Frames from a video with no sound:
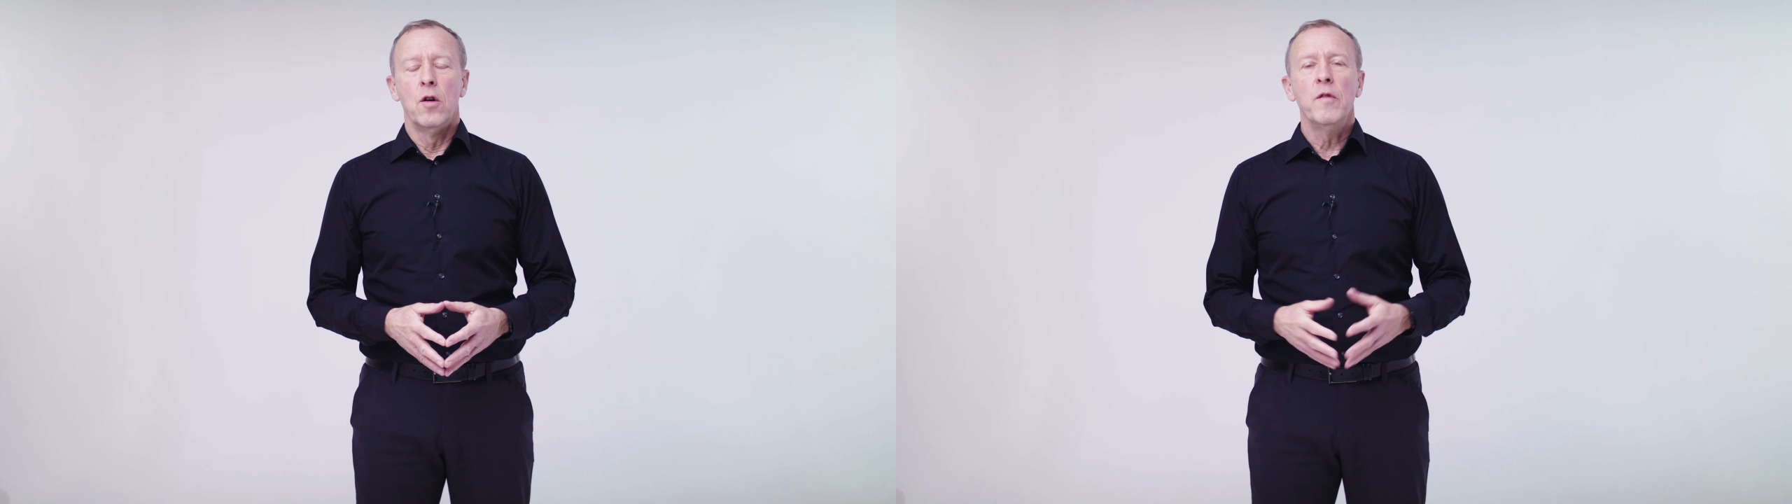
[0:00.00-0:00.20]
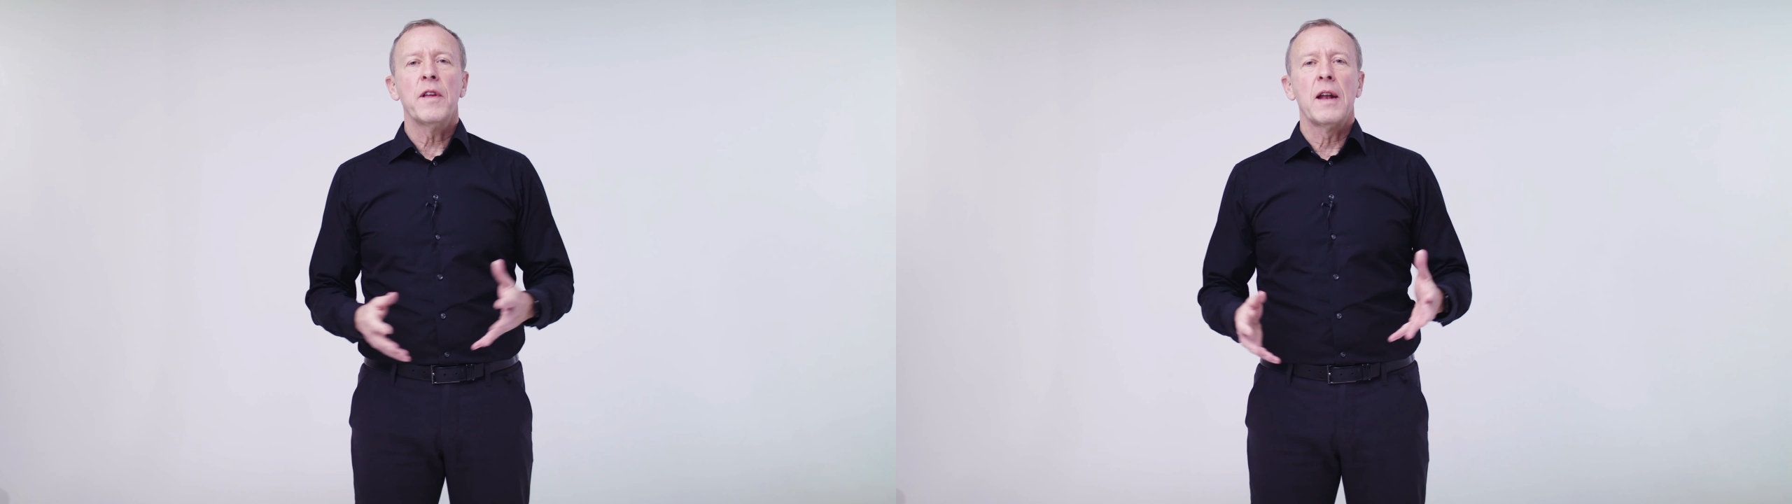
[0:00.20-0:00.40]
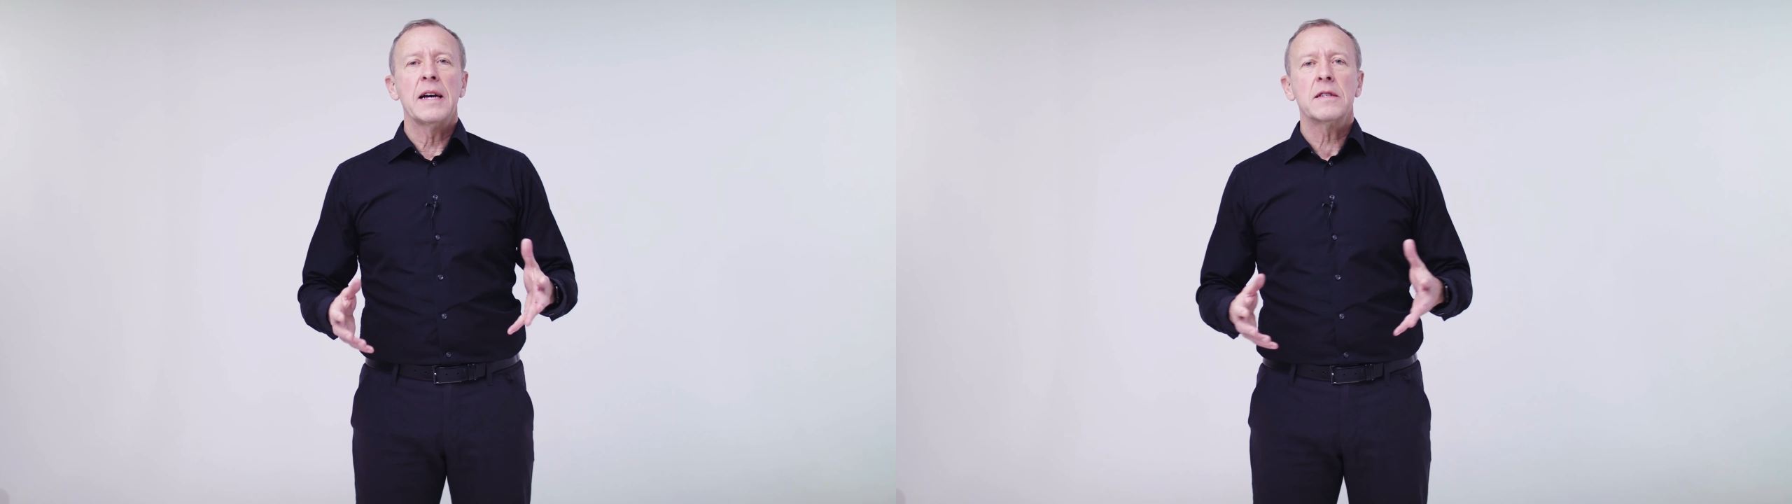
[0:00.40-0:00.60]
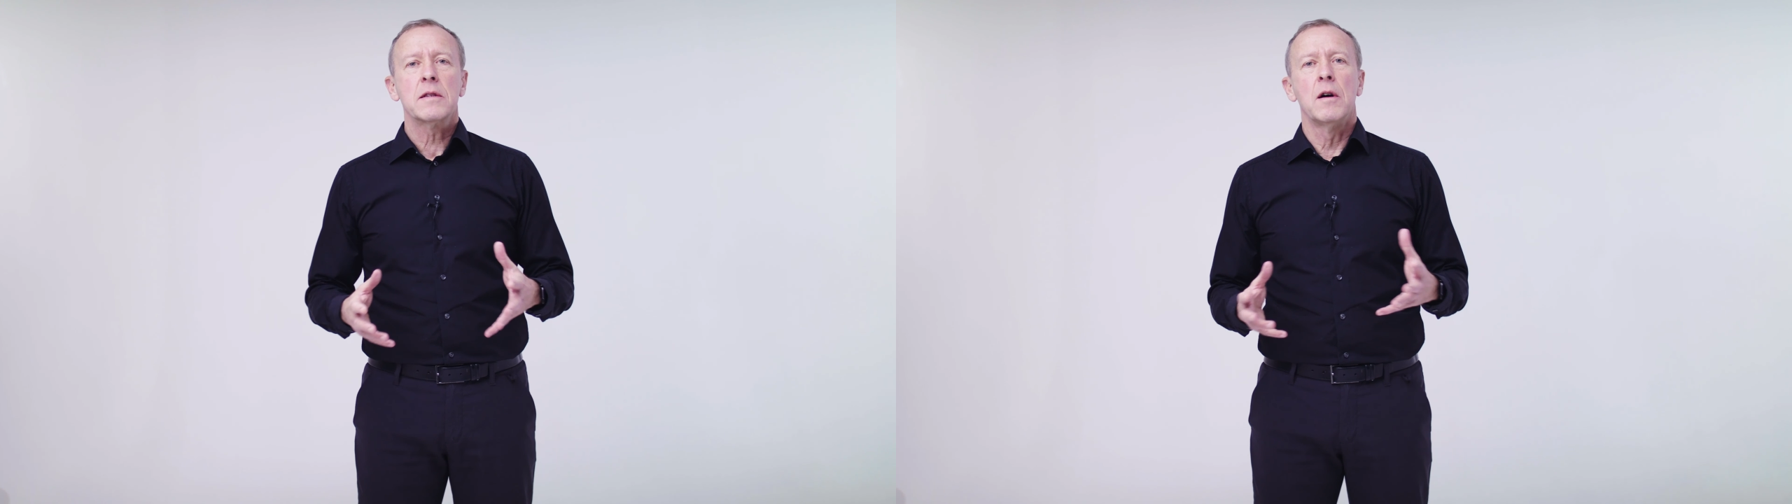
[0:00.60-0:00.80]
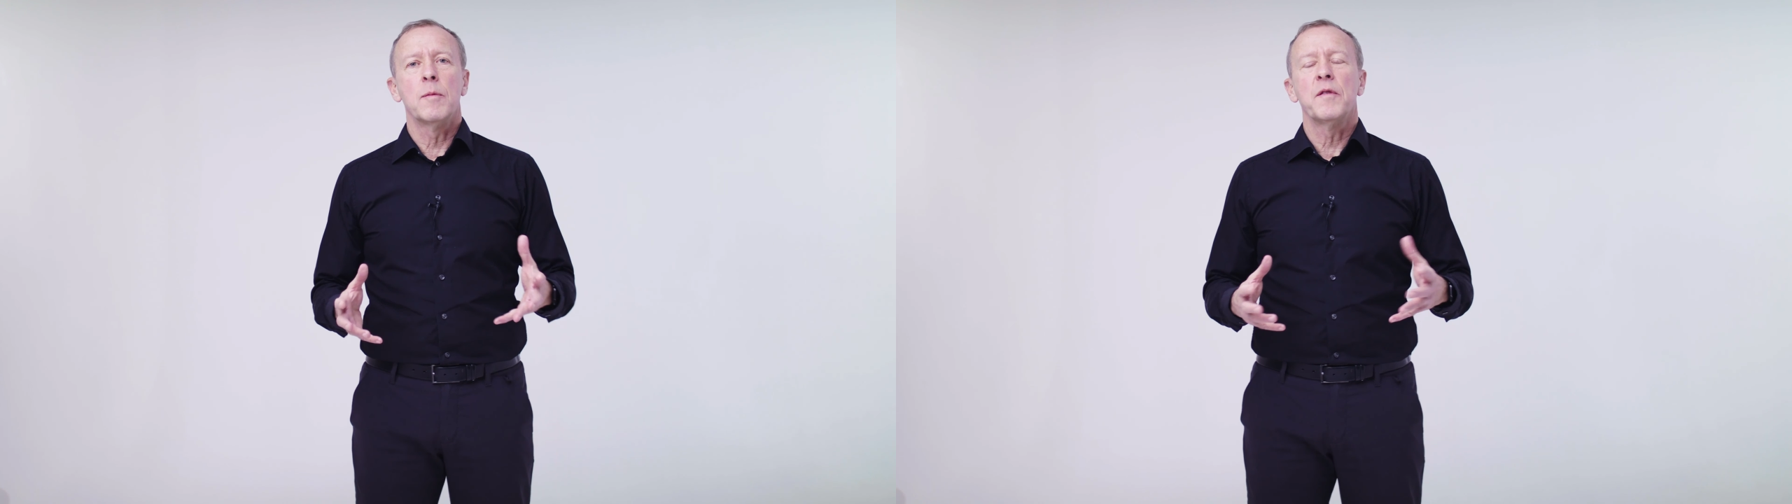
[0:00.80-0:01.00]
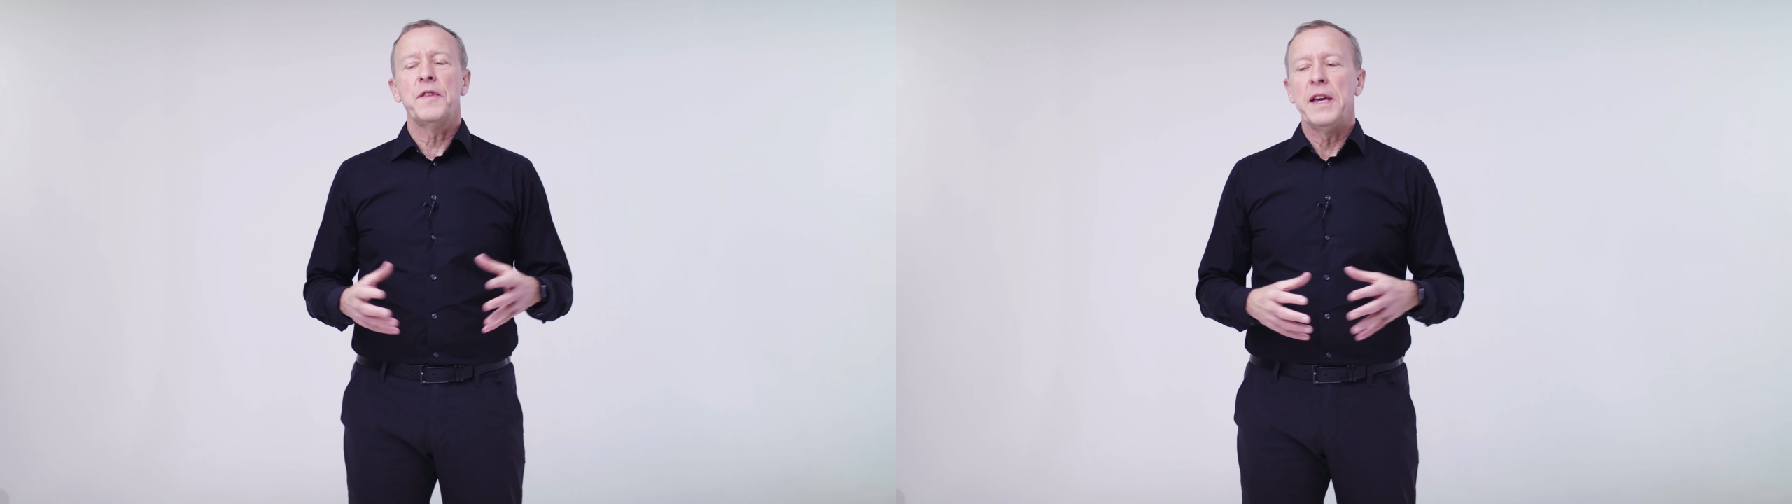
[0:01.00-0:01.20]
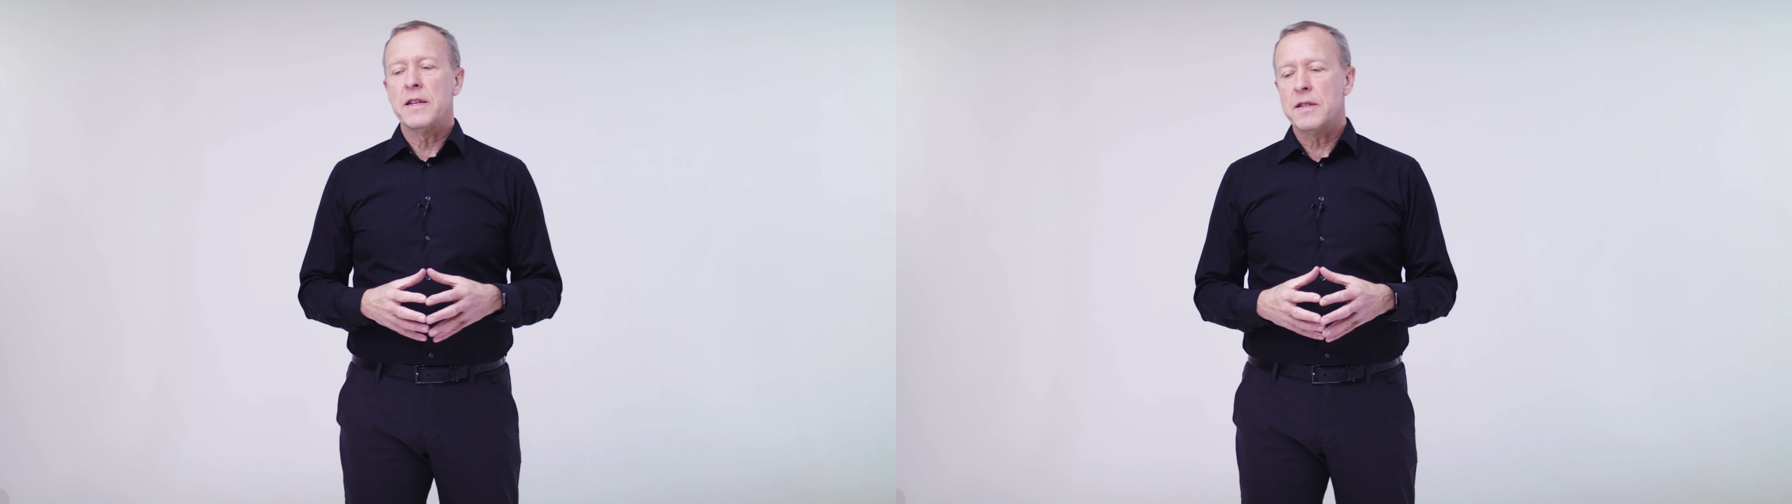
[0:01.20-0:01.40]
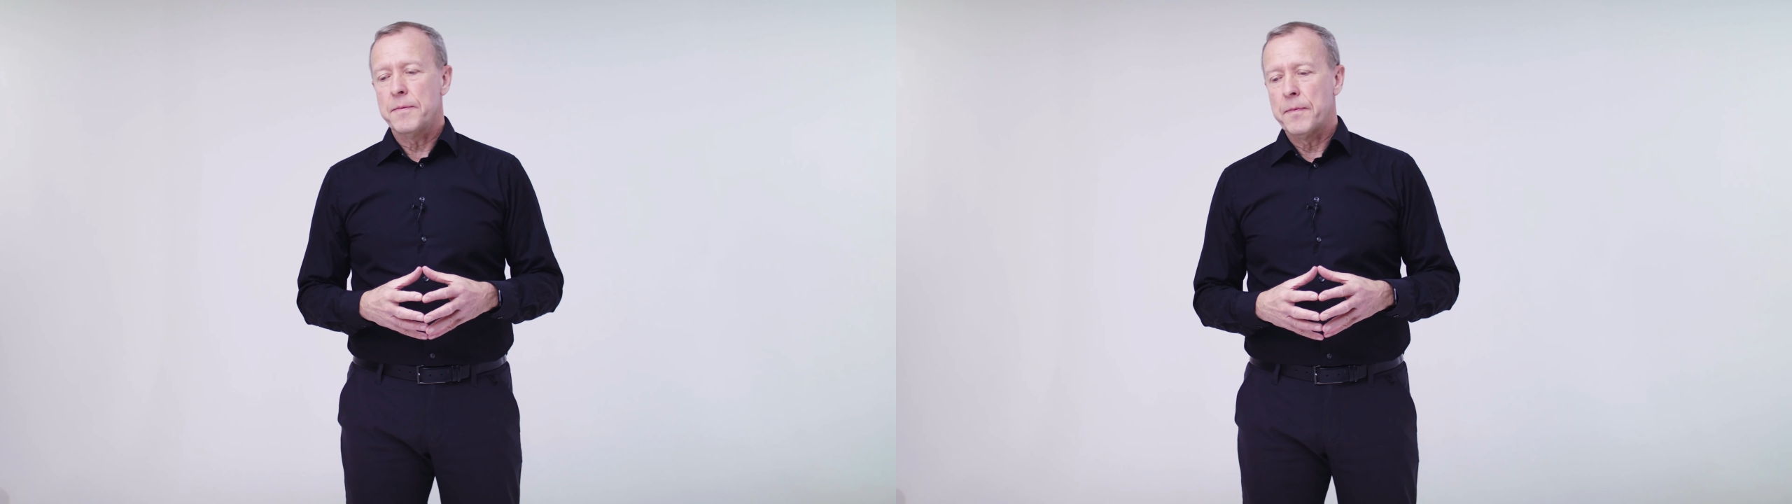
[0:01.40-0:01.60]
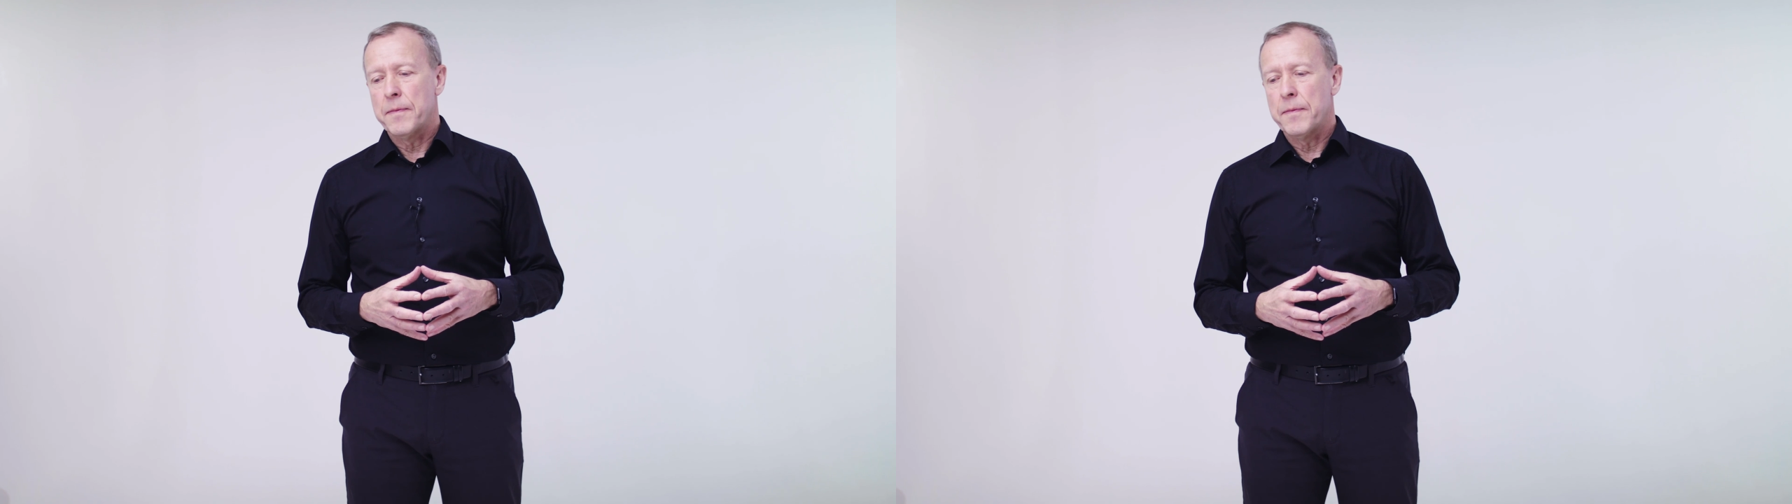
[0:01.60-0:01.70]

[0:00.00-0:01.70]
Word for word: over the last couple of years,